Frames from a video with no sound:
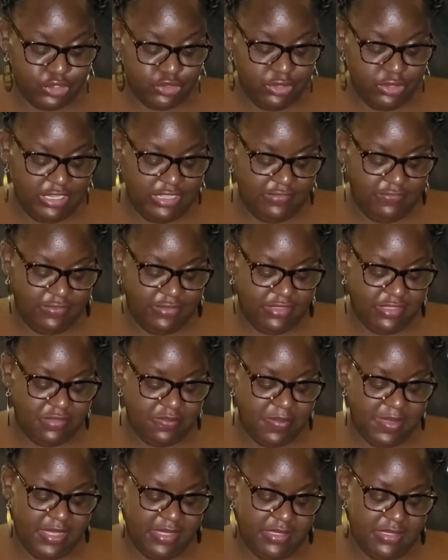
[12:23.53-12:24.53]
to live in
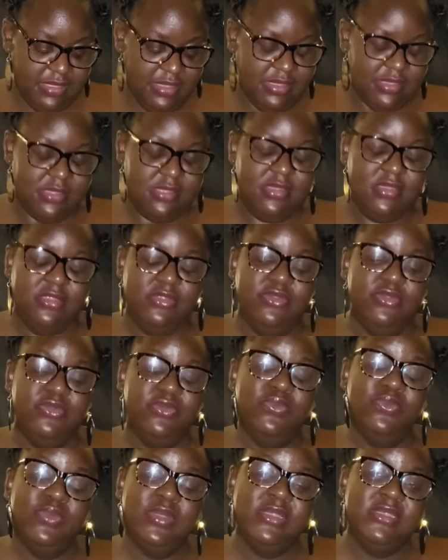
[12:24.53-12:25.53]
spaces that
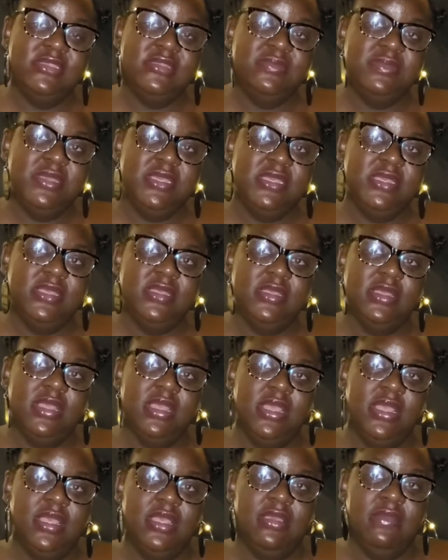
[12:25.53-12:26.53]
don't want me
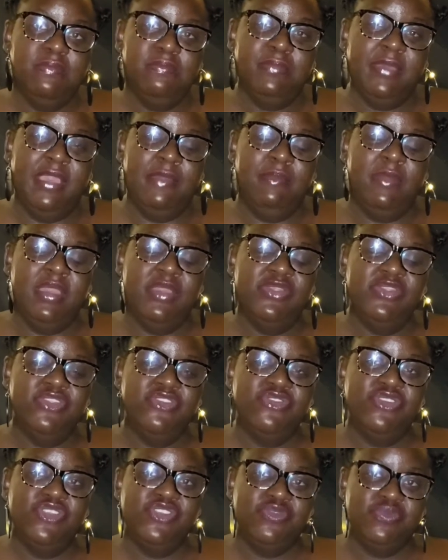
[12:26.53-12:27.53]
by my
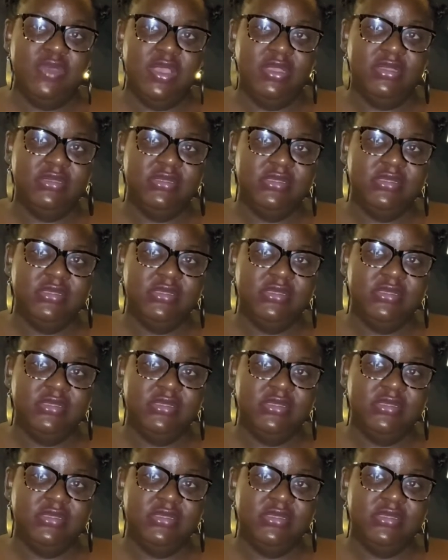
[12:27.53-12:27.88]
stretch marks.